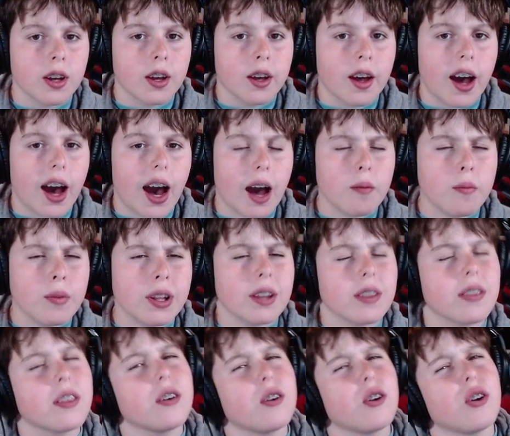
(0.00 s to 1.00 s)
I mean,
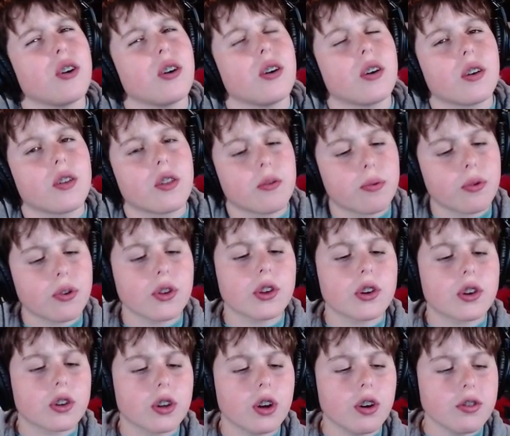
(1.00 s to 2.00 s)
the
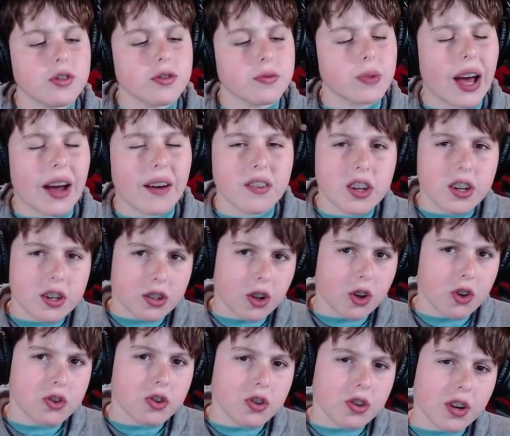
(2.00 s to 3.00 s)
close, having it
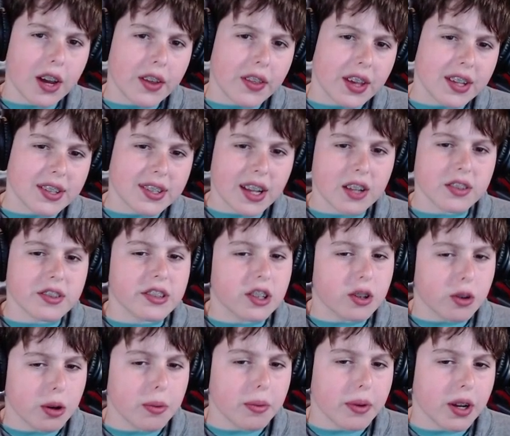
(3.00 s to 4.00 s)
closer, I think it sounds a little
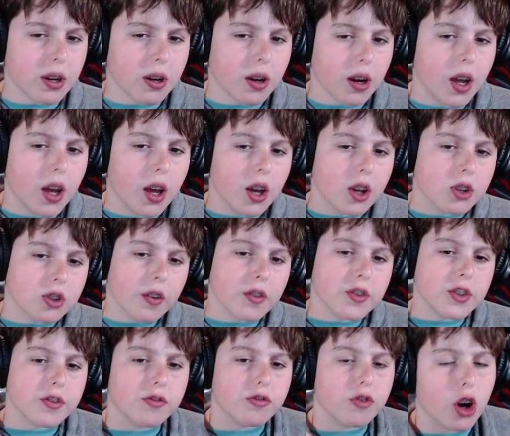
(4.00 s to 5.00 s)
bit better. Because obviously
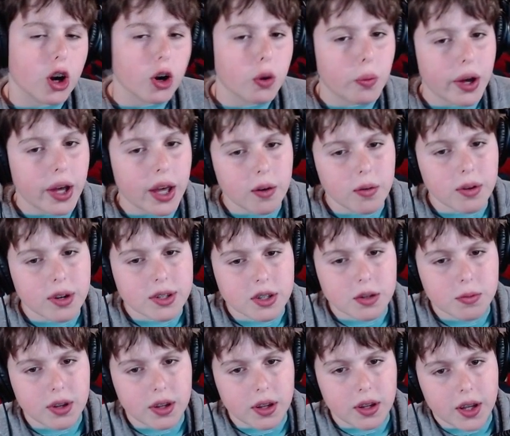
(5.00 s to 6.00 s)
far away, when it's gonna
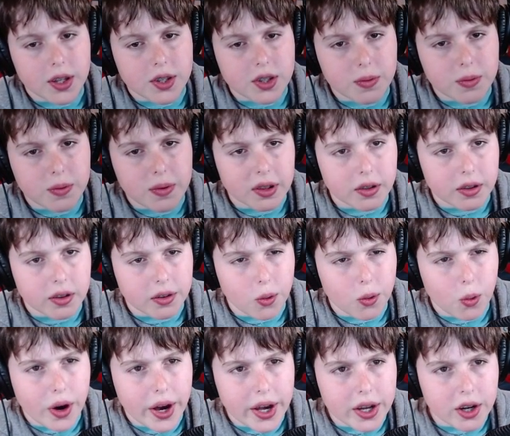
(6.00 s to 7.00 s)
be
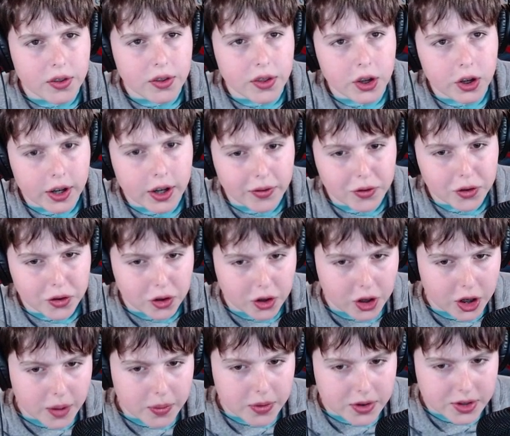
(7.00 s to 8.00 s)
quieter, and then you're gonna have to turn
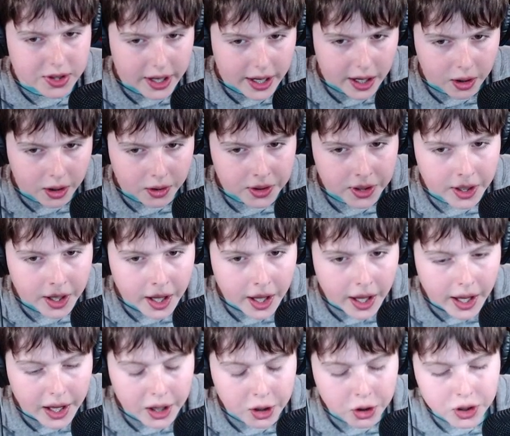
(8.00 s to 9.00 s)
up the sound,
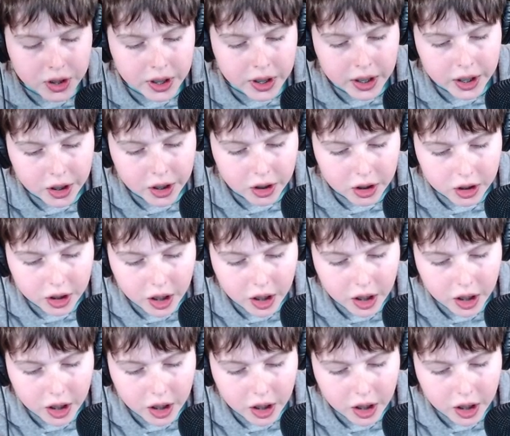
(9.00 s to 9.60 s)
and you're gonna hear a lot